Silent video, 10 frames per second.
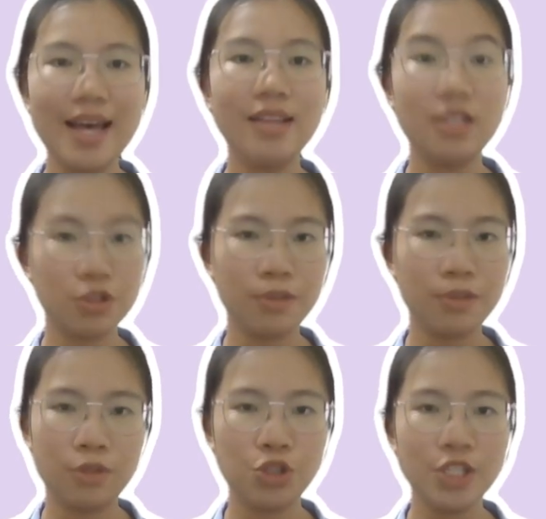and
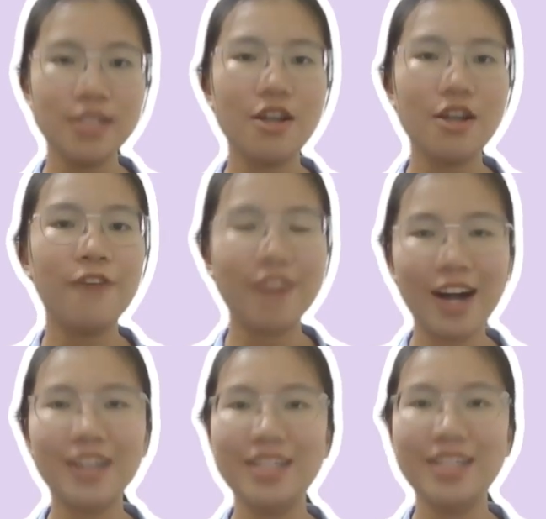distributions of
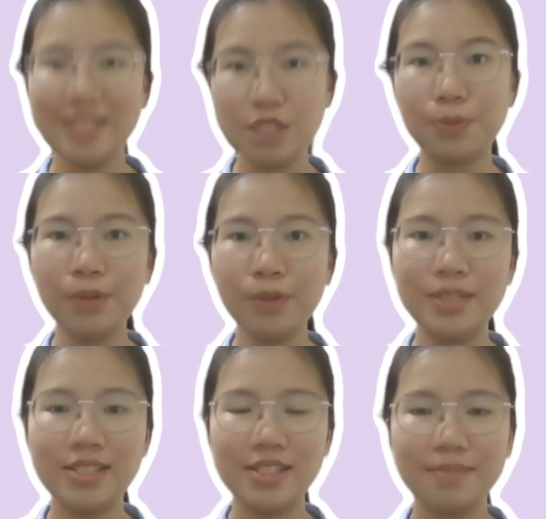cards in this problem.